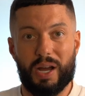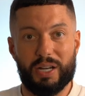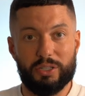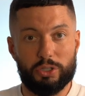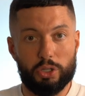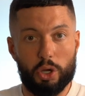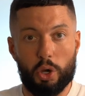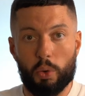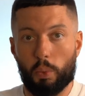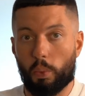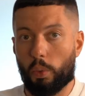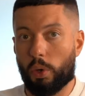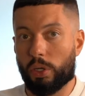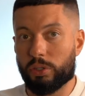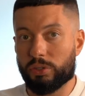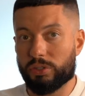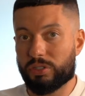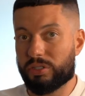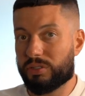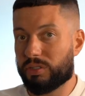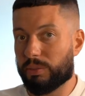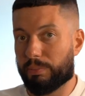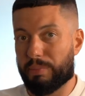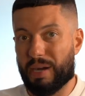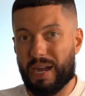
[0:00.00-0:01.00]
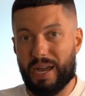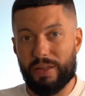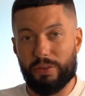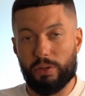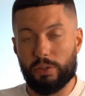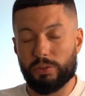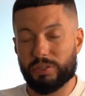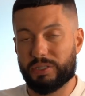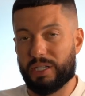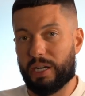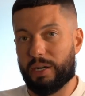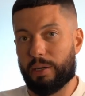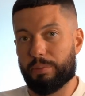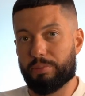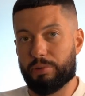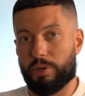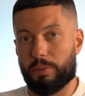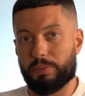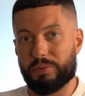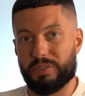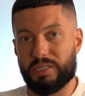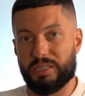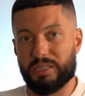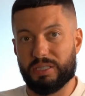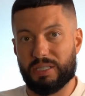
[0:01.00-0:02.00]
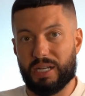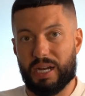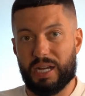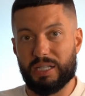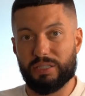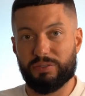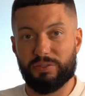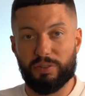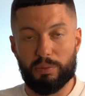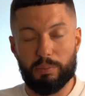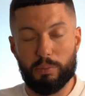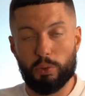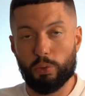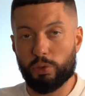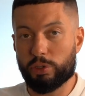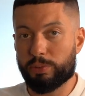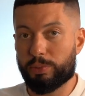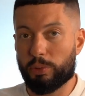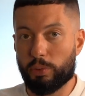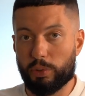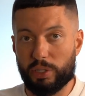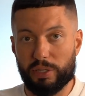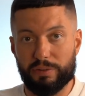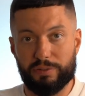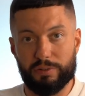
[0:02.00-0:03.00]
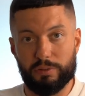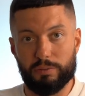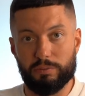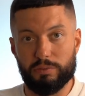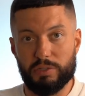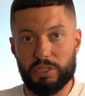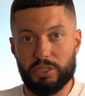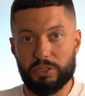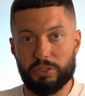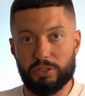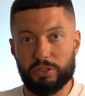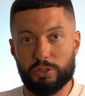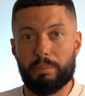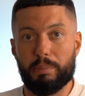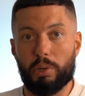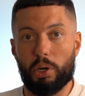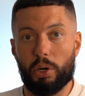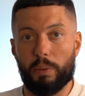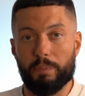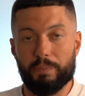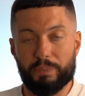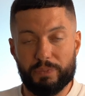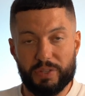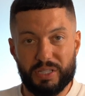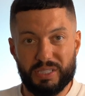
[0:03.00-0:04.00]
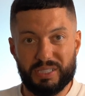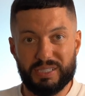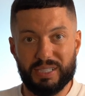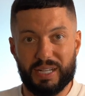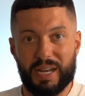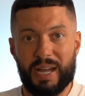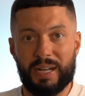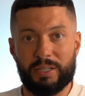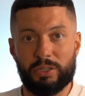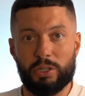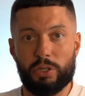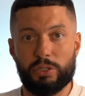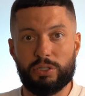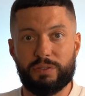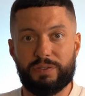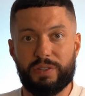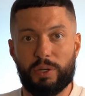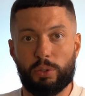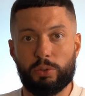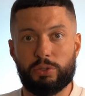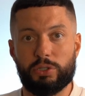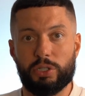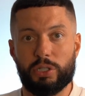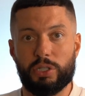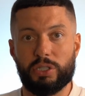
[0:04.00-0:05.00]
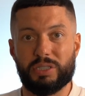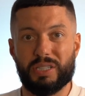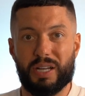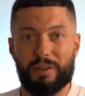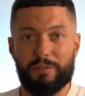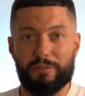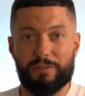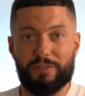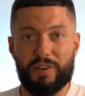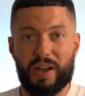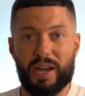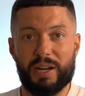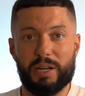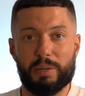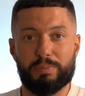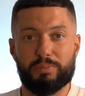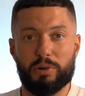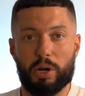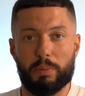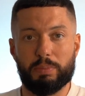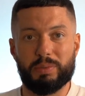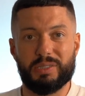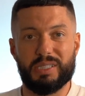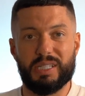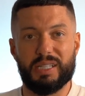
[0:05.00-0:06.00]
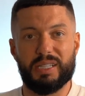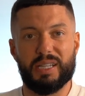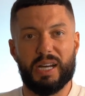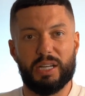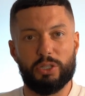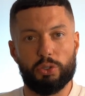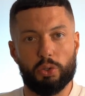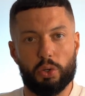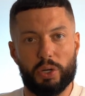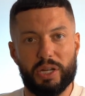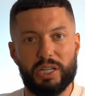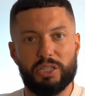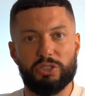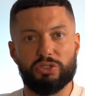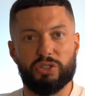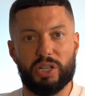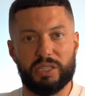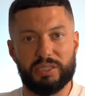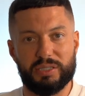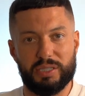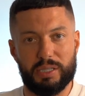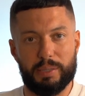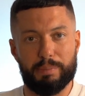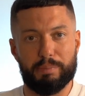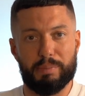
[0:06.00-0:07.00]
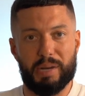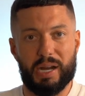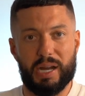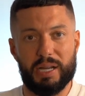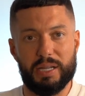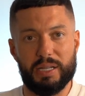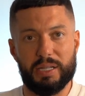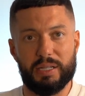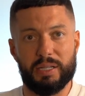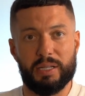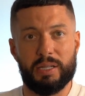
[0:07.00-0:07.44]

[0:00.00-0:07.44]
I don't want to buy those kind of properties, guys, for multiple different reasons. But select those filters and find a property that you're interested in buying.